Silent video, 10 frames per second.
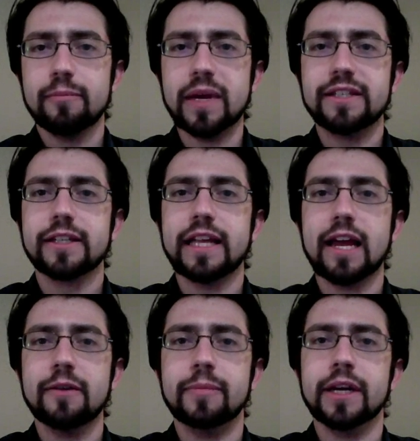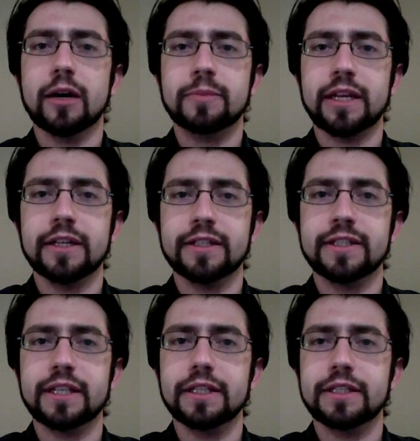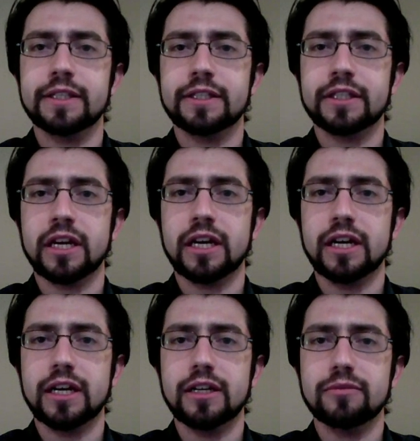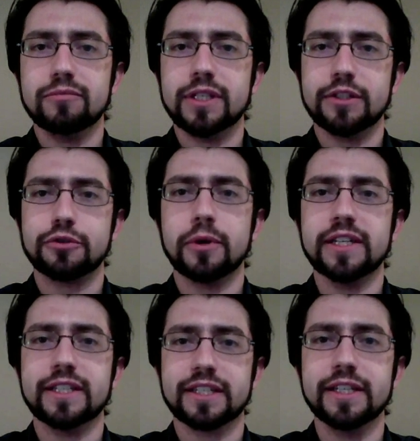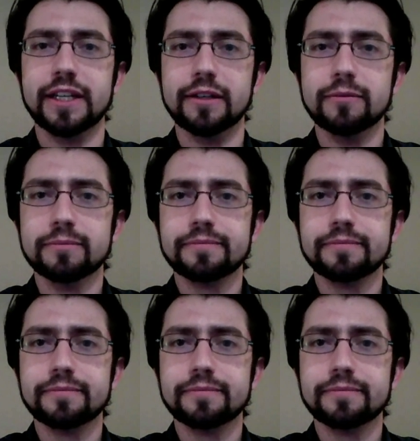basically hadn't been updated since 2016.